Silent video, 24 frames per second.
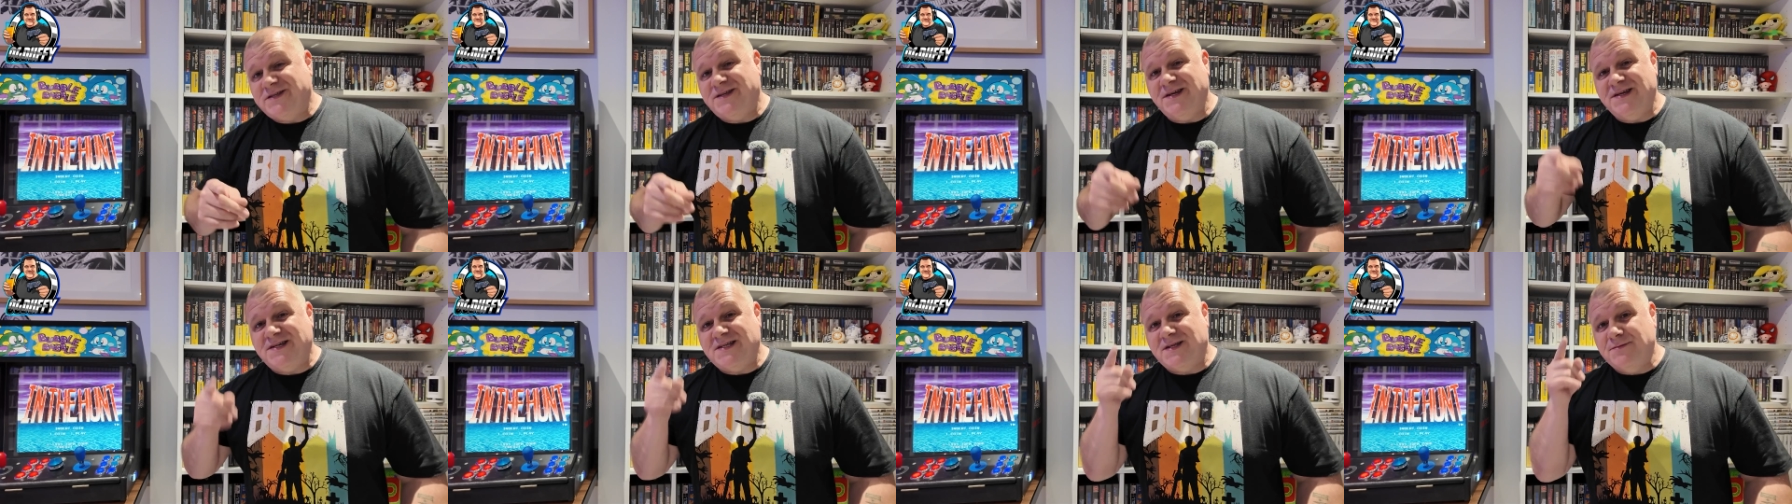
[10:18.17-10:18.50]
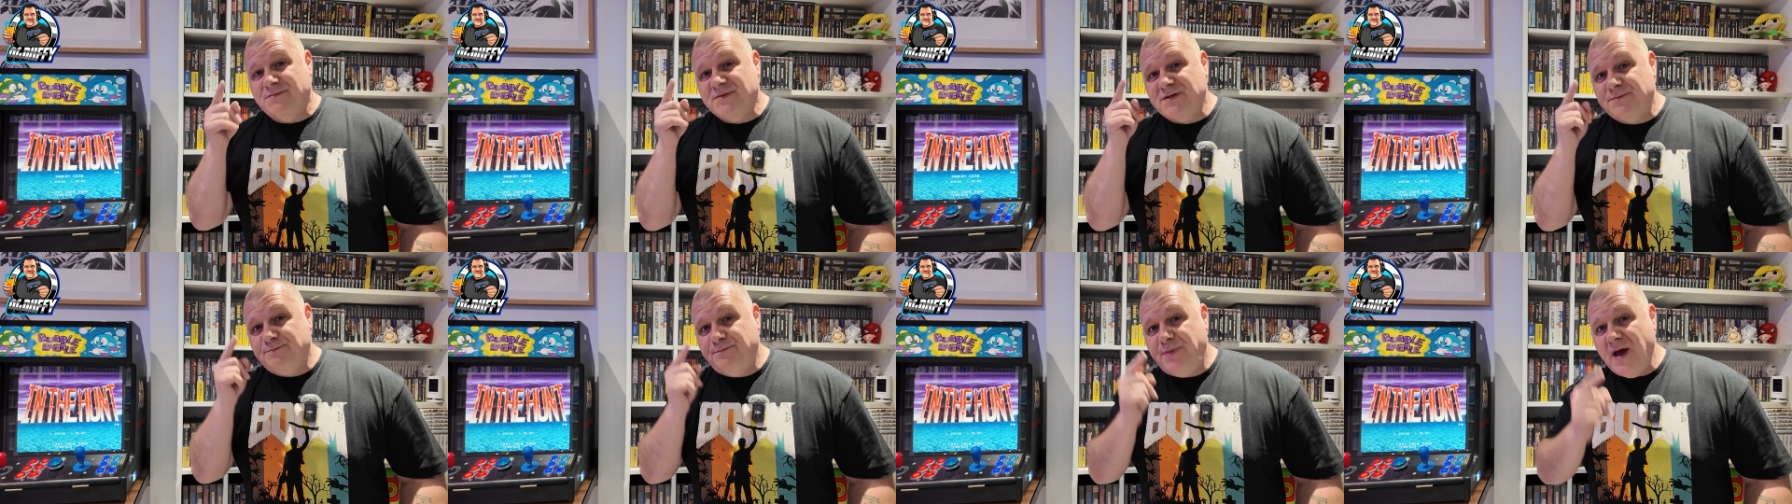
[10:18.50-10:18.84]

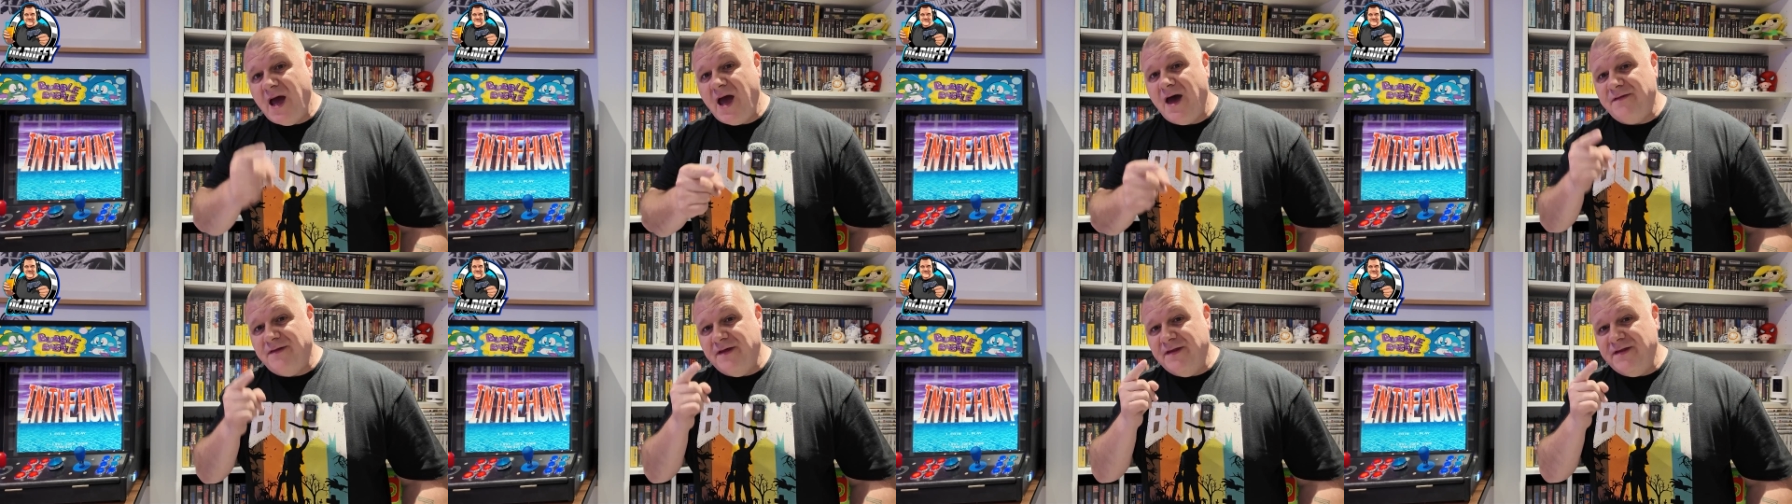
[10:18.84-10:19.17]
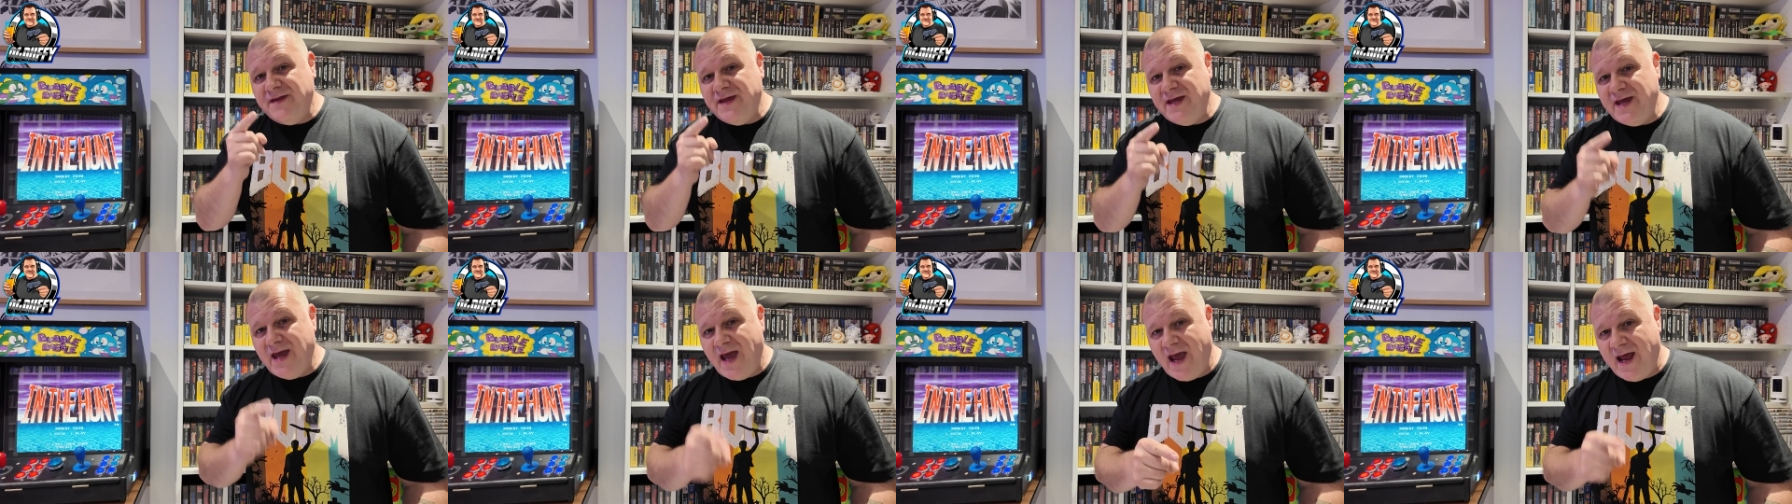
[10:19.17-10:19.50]
System was better
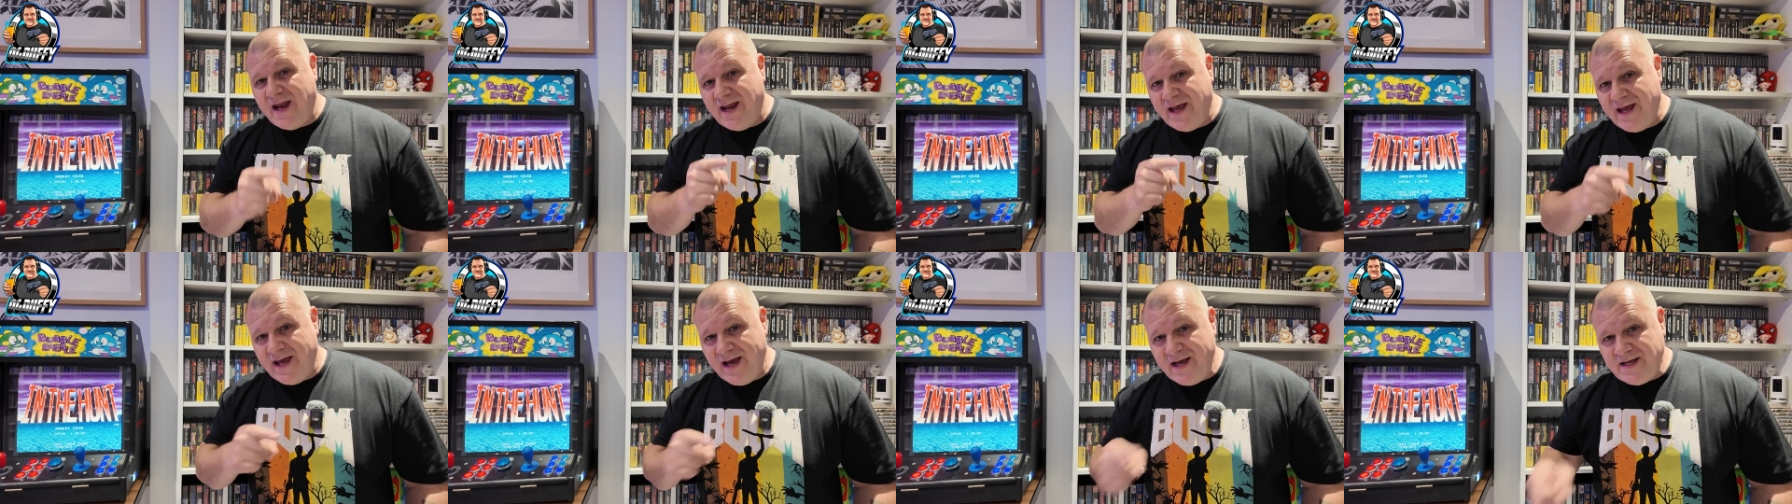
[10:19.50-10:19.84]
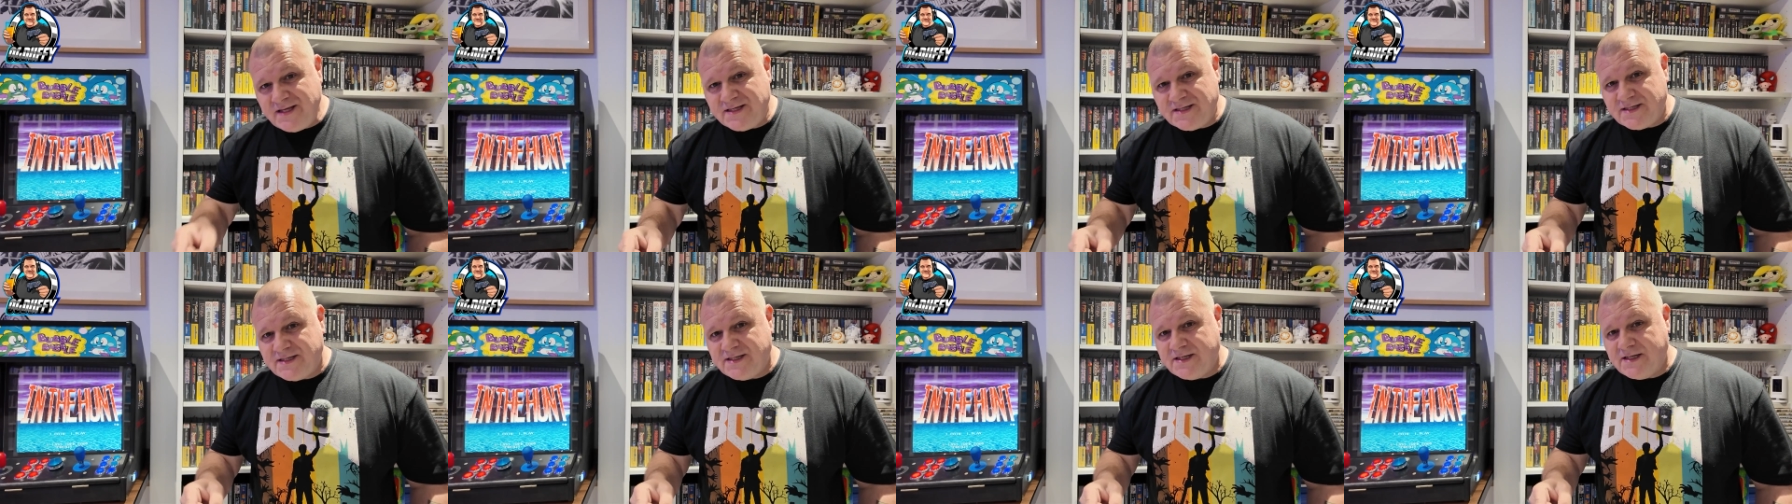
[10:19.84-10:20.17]
than the
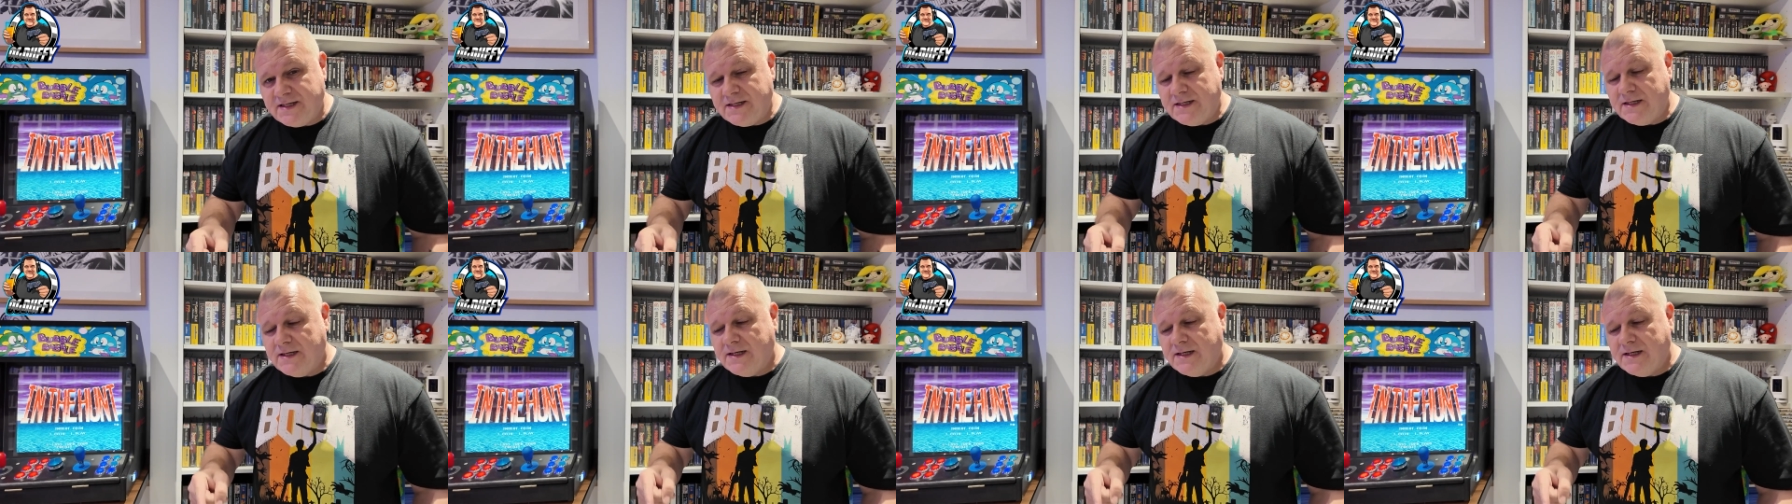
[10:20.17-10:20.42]
NES.